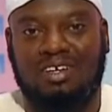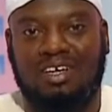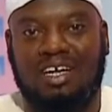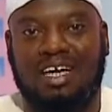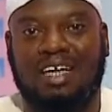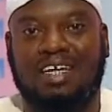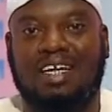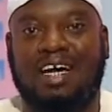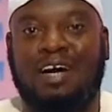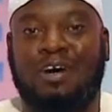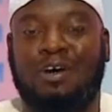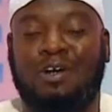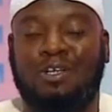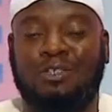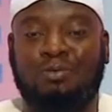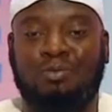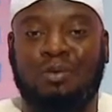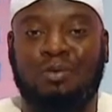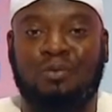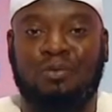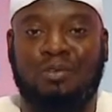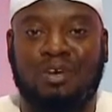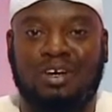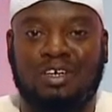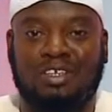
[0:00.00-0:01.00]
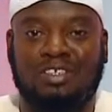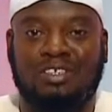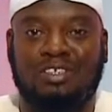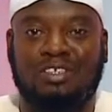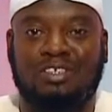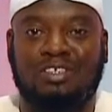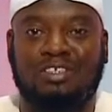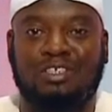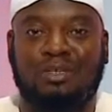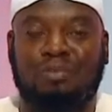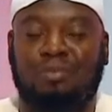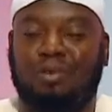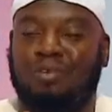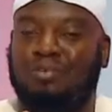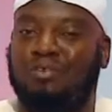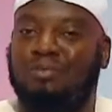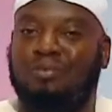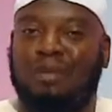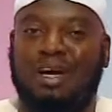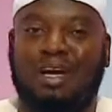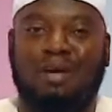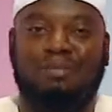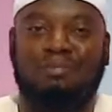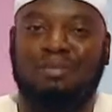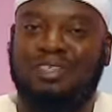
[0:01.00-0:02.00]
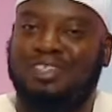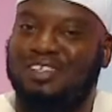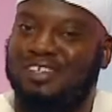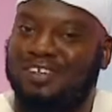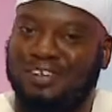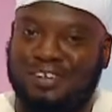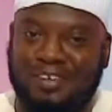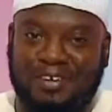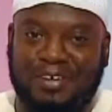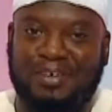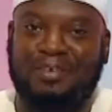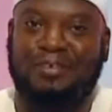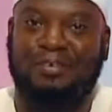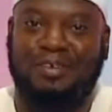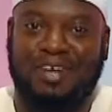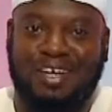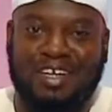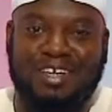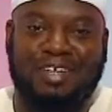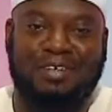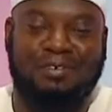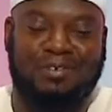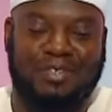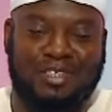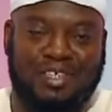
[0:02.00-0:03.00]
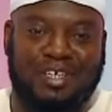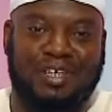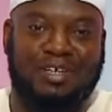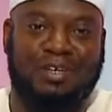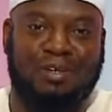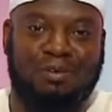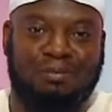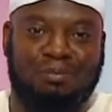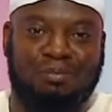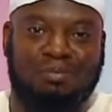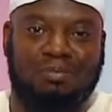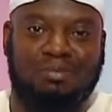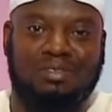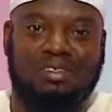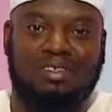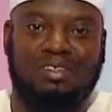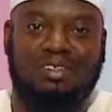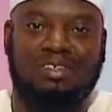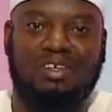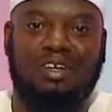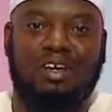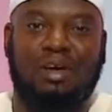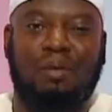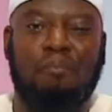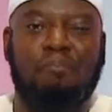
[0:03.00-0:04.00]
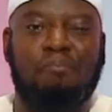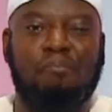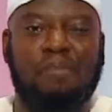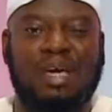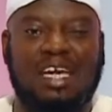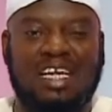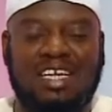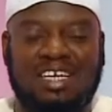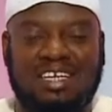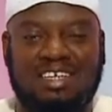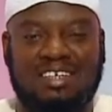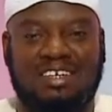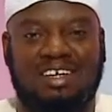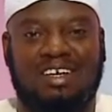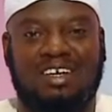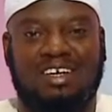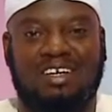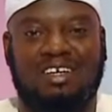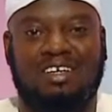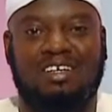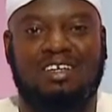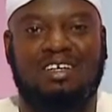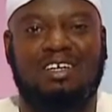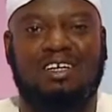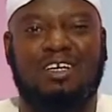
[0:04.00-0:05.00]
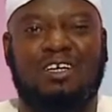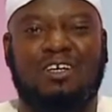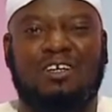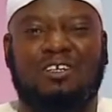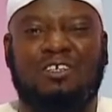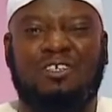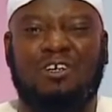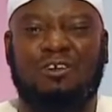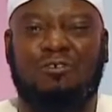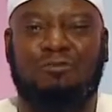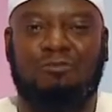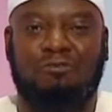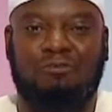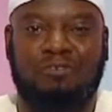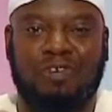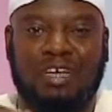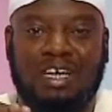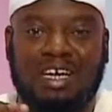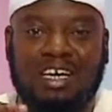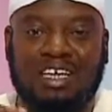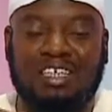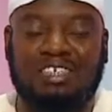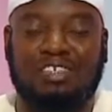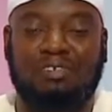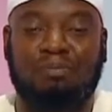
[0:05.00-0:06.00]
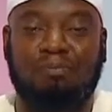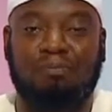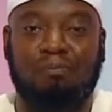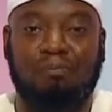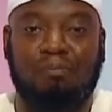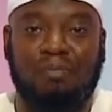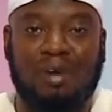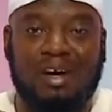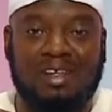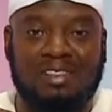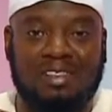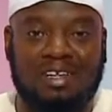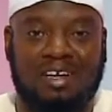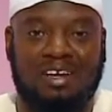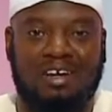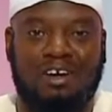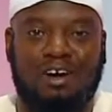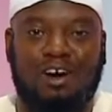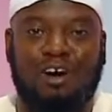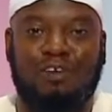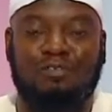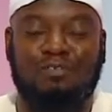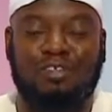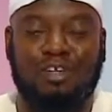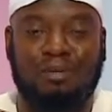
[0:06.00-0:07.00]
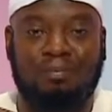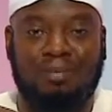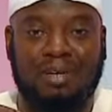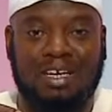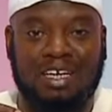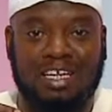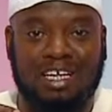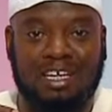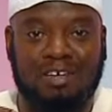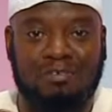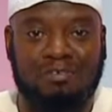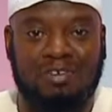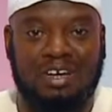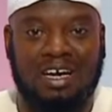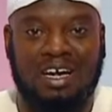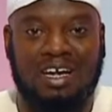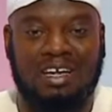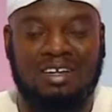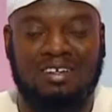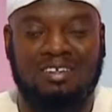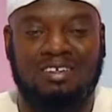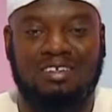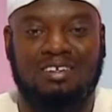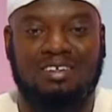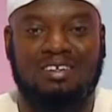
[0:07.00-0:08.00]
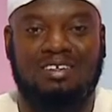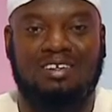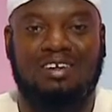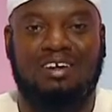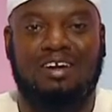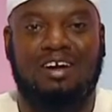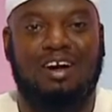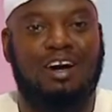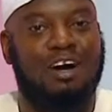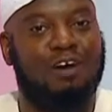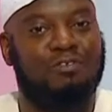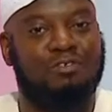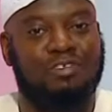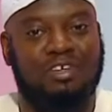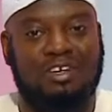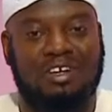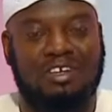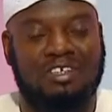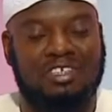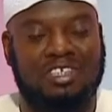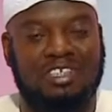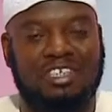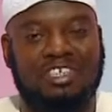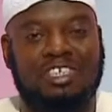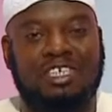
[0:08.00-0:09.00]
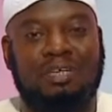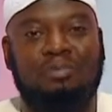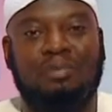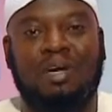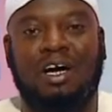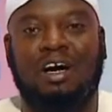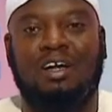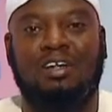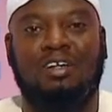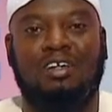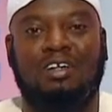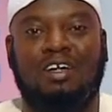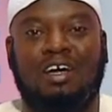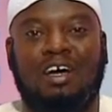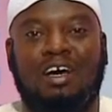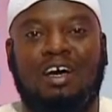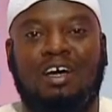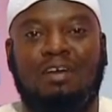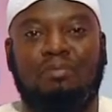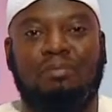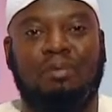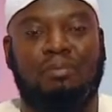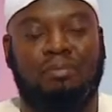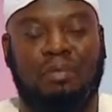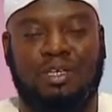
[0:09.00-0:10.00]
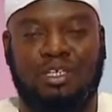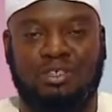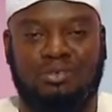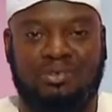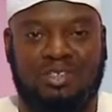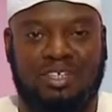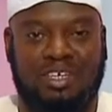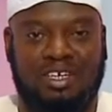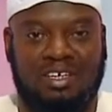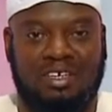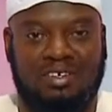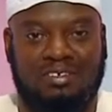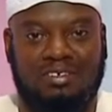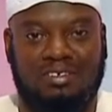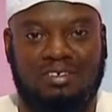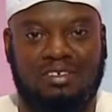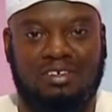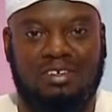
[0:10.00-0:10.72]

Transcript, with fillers: And that husband was the Prophet Muhammad sallallahu alaihi wasallam, making her the first mother of the believer after Khadija, may Allah be pleased with her.